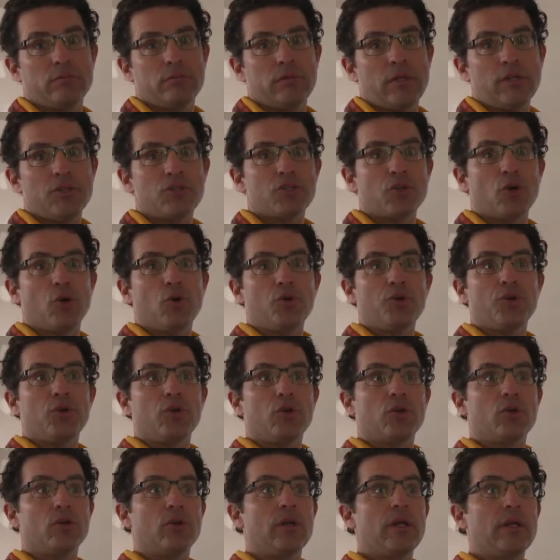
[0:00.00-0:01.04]
And so
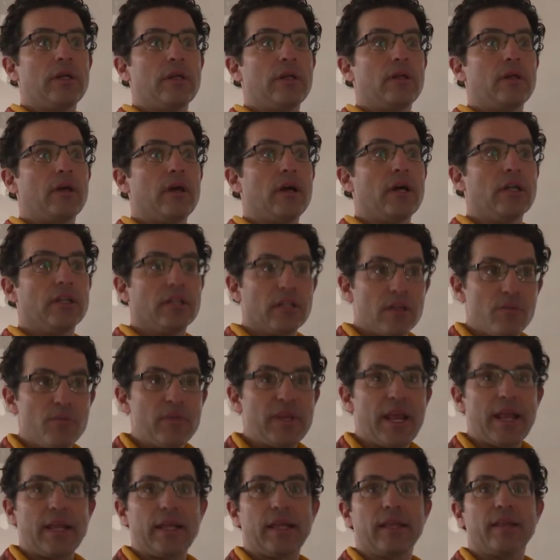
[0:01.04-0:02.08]
you're
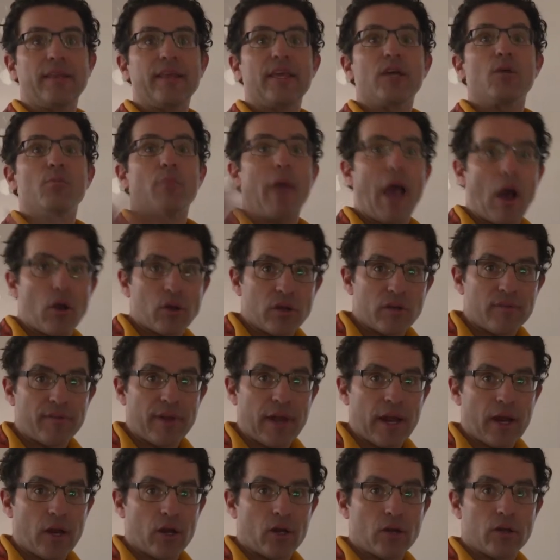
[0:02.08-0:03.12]
eliminating the amount of
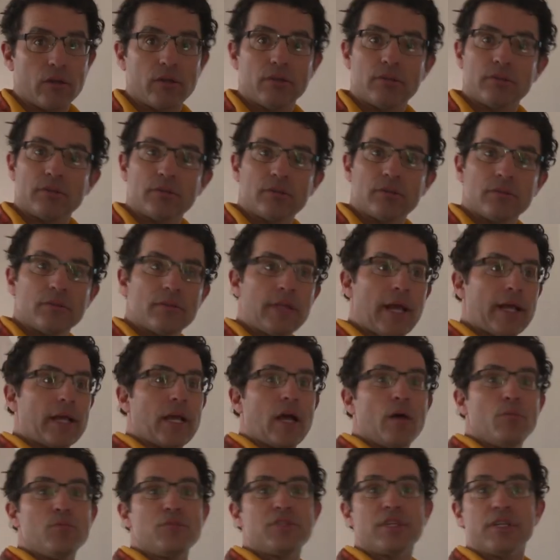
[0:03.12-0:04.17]
air that
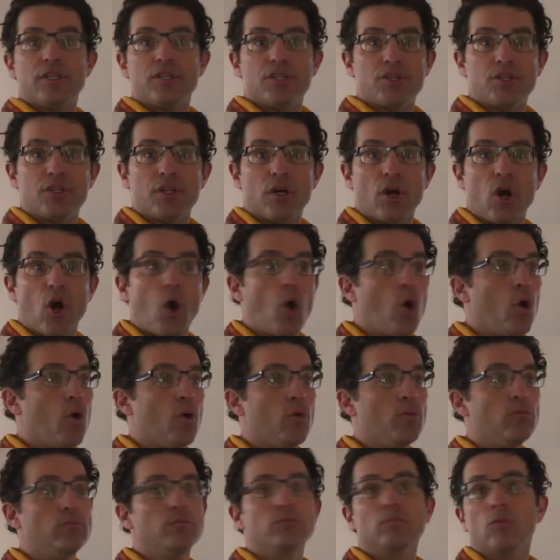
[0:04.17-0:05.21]
comes into the
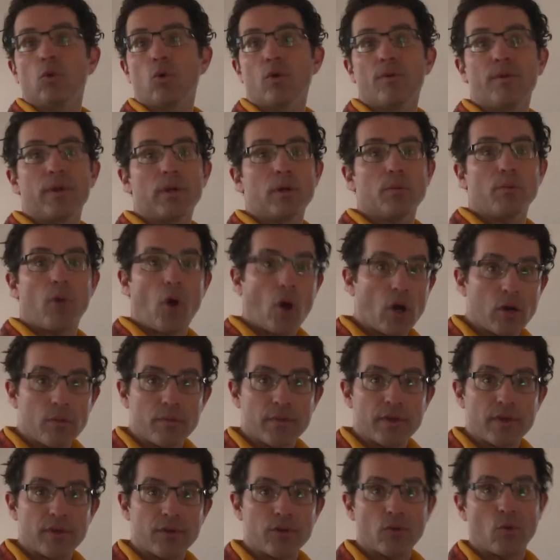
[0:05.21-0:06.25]
home or the
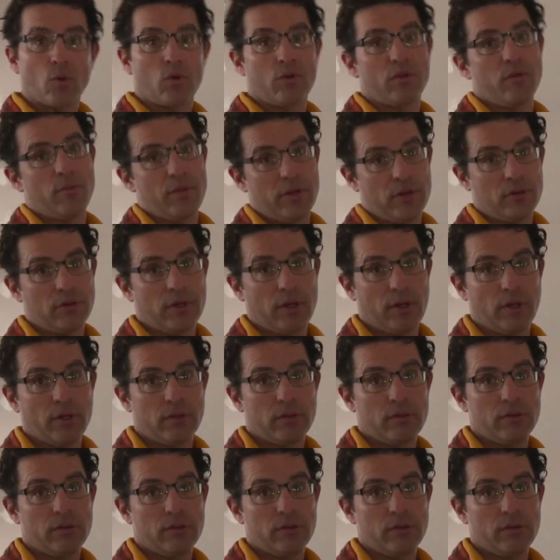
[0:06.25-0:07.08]
apartment or the building.